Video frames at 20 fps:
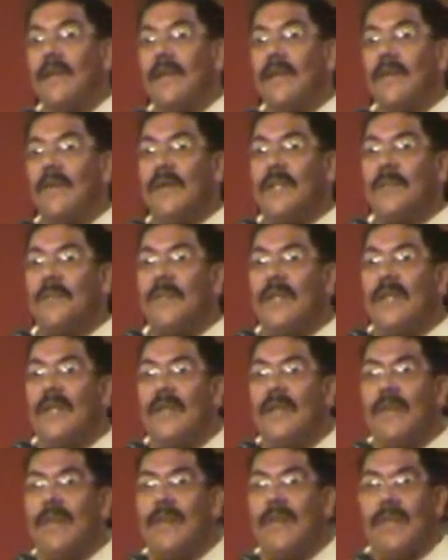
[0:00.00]
You with
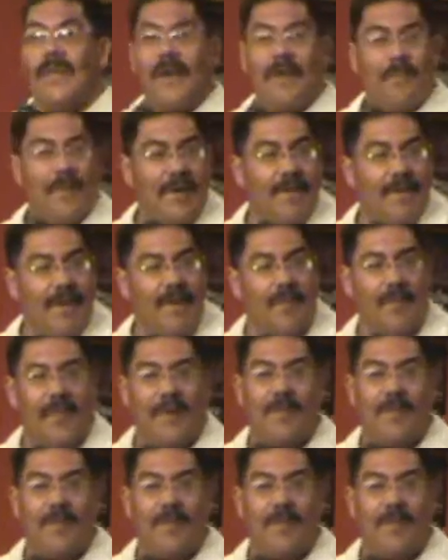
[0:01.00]
me? You don't want to be around